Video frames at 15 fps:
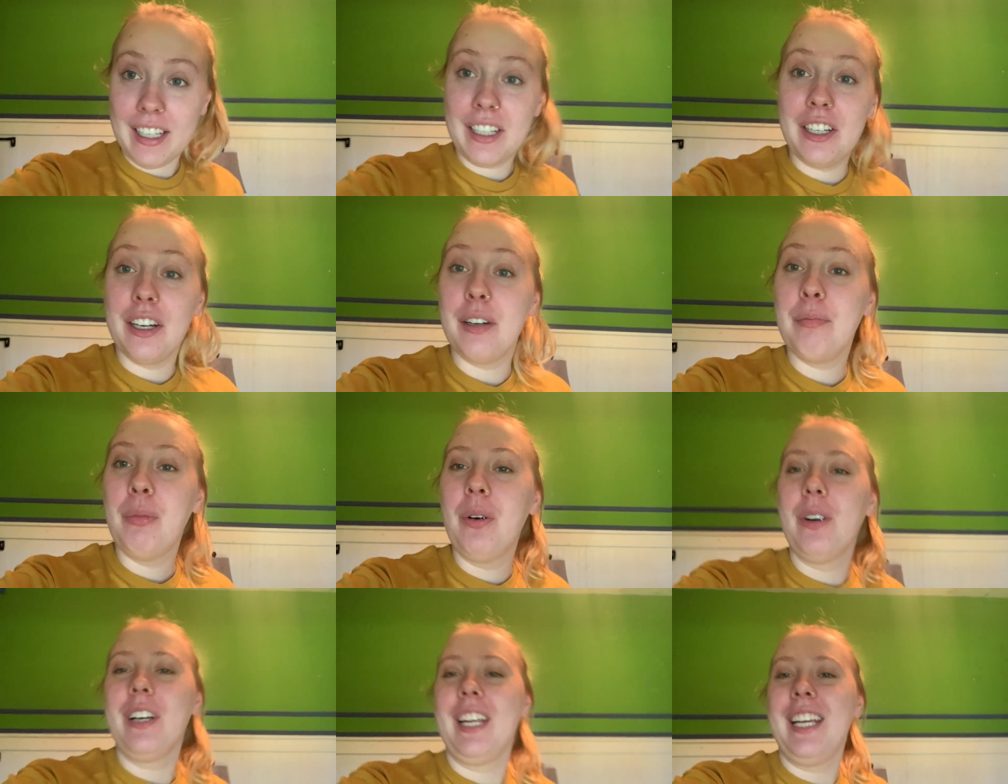Good
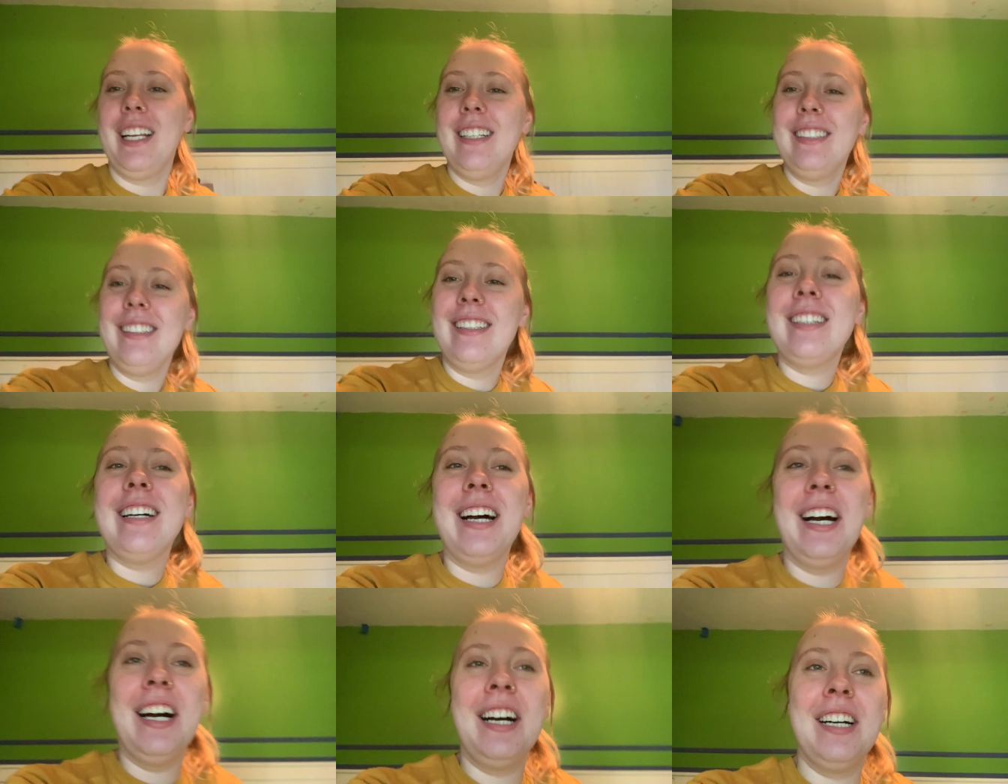morning.
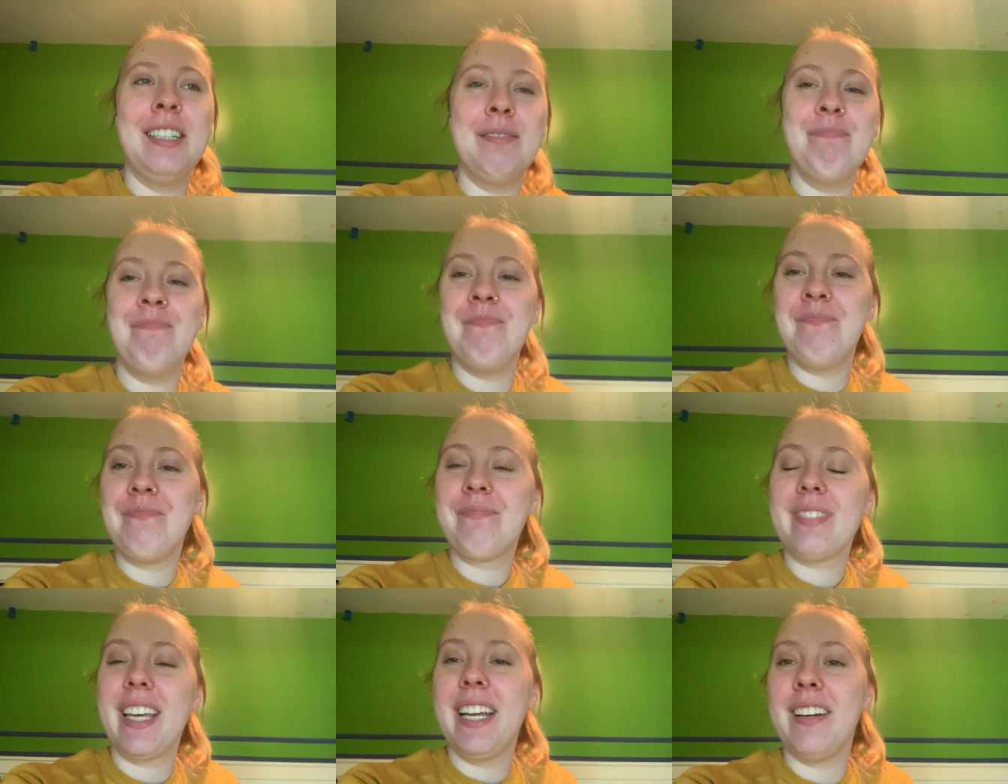Um,
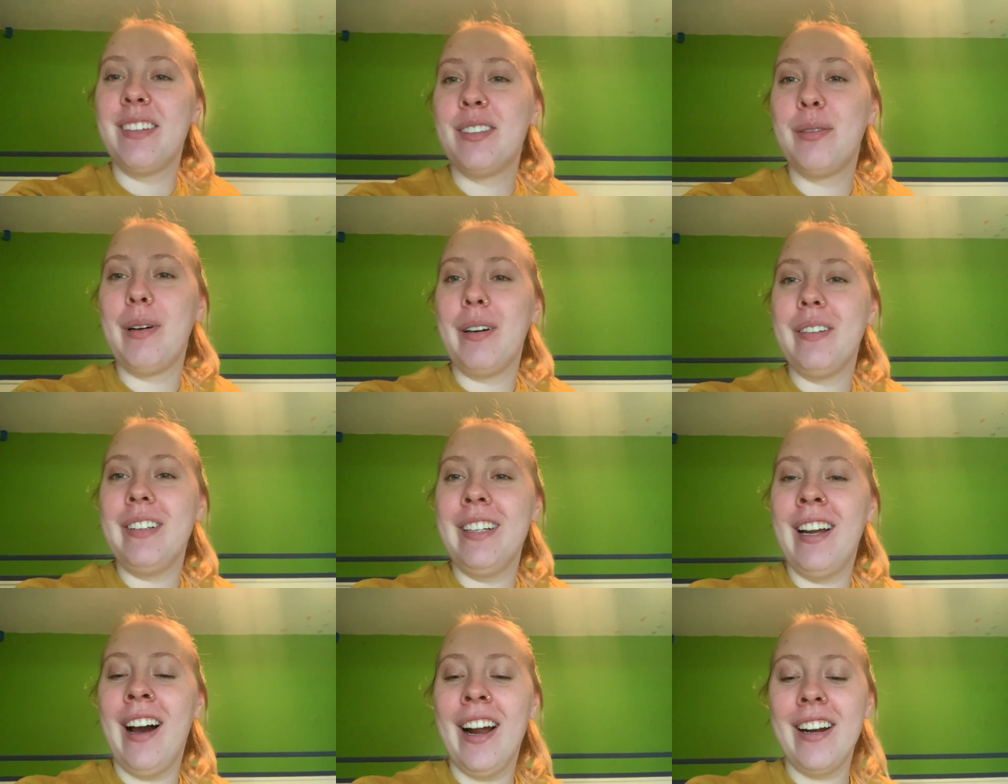it is about
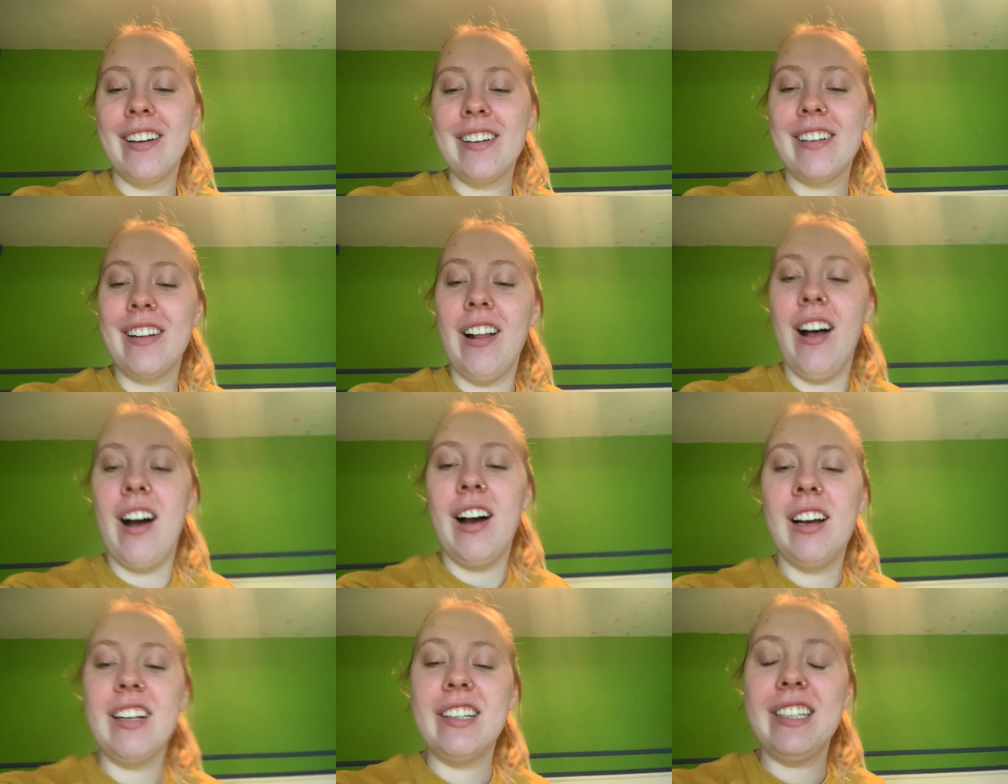9
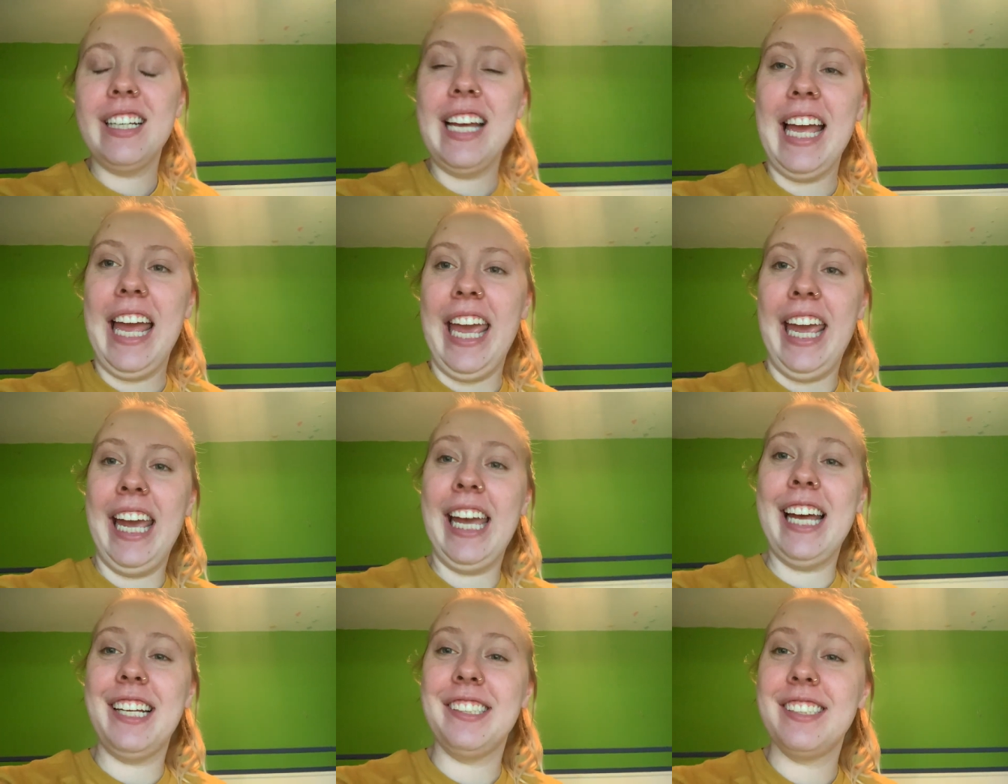o'clock
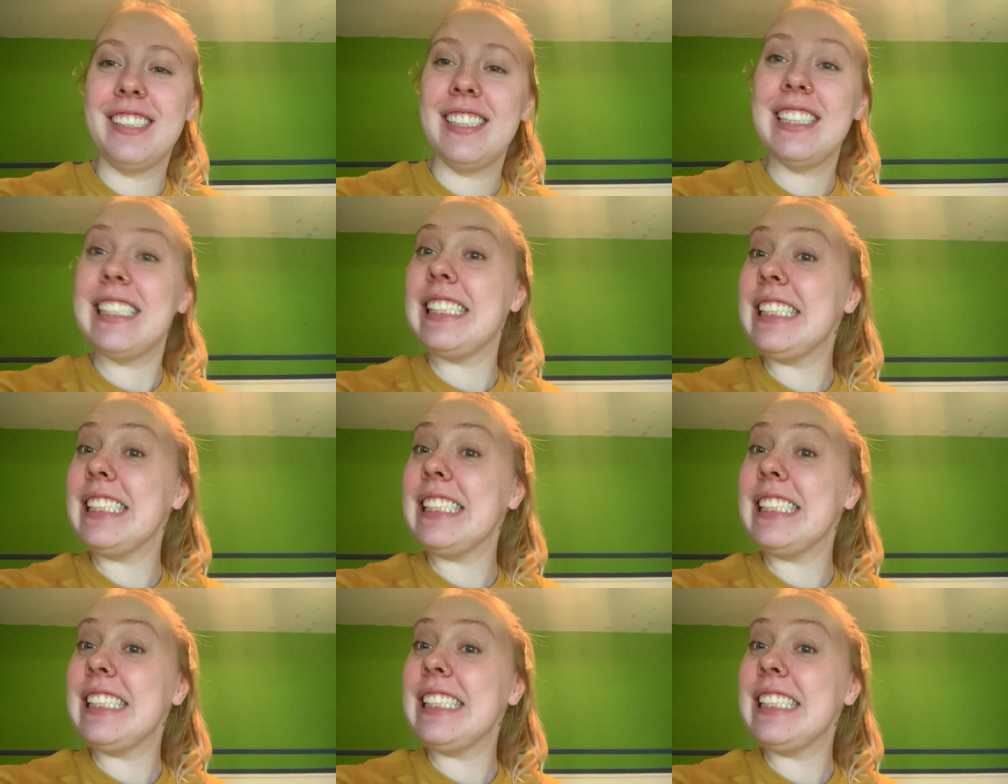and